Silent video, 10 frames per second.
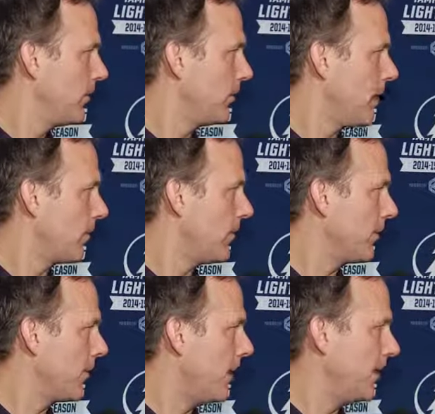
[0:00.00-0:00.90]
walk around
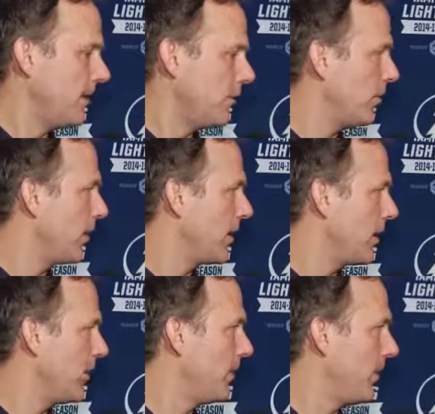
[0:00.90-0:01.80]
with our head down, or are we going to
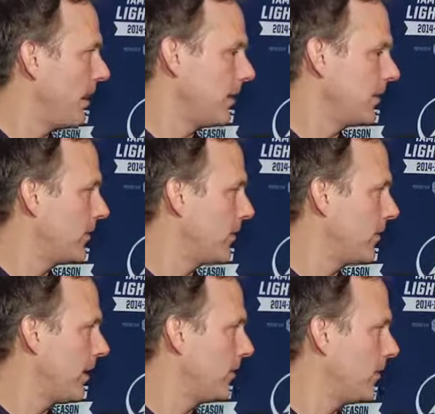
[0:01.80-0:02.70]
come in and battle and see
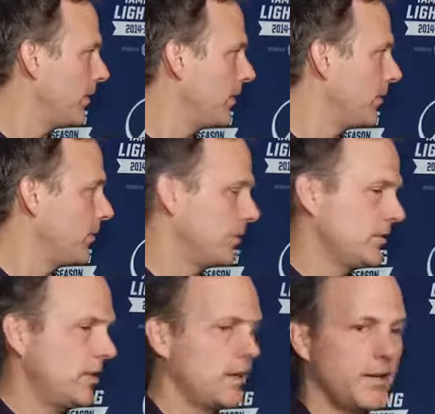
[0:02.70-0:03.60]
what happens? So we'll
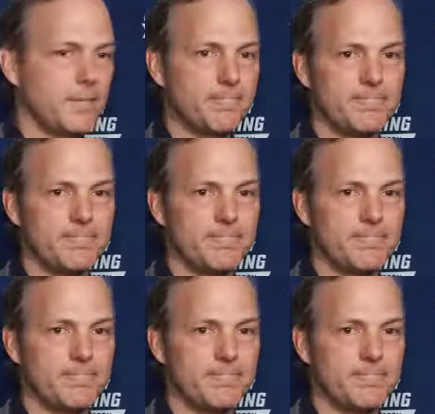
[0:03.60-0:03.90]
see tonight.